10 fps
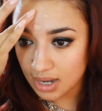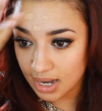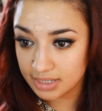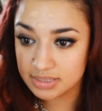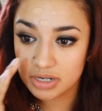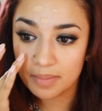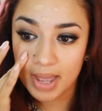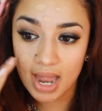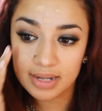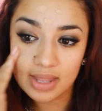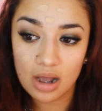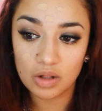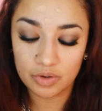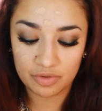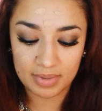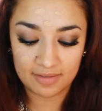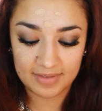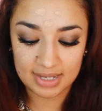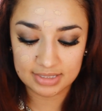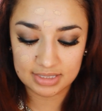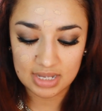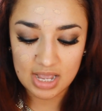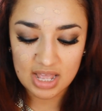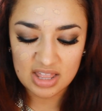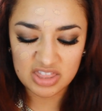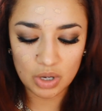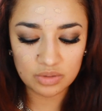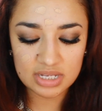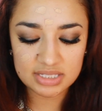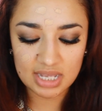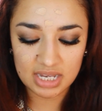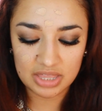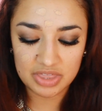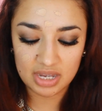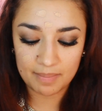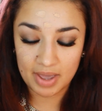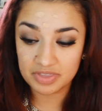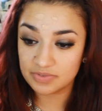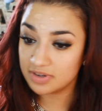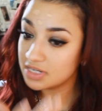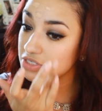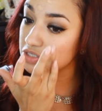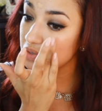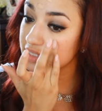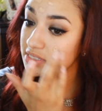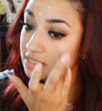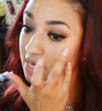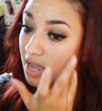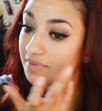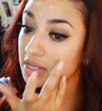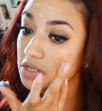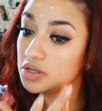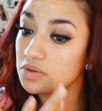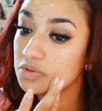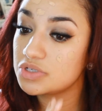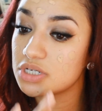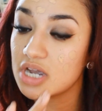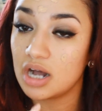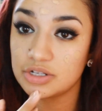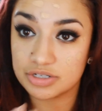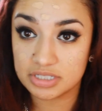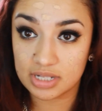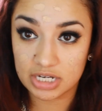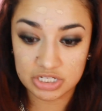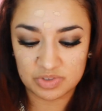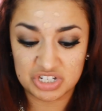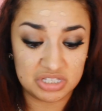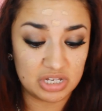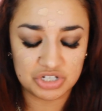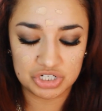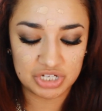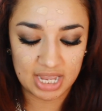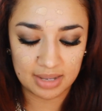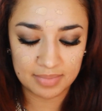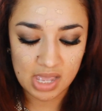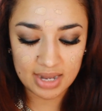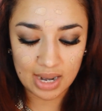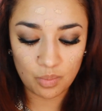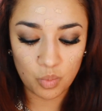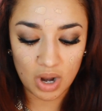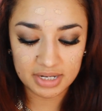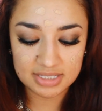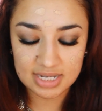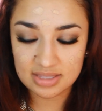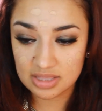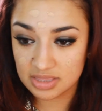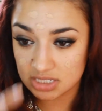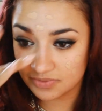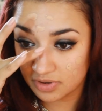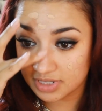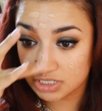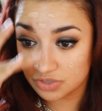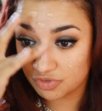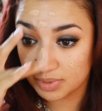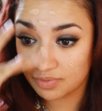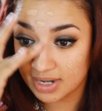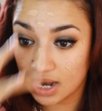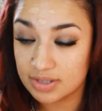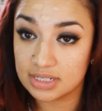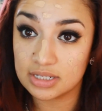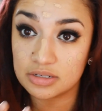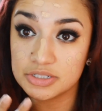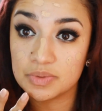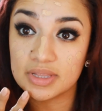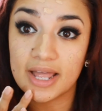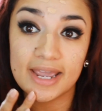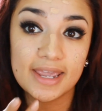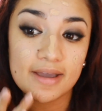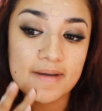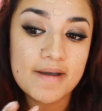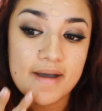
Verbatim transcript: and kind of start patting that all over my face. The only sucky thing about this foundation too is it doesn't have a huge color selection, which is such a shame. And I want to say that this foundation for me right now is a little too light,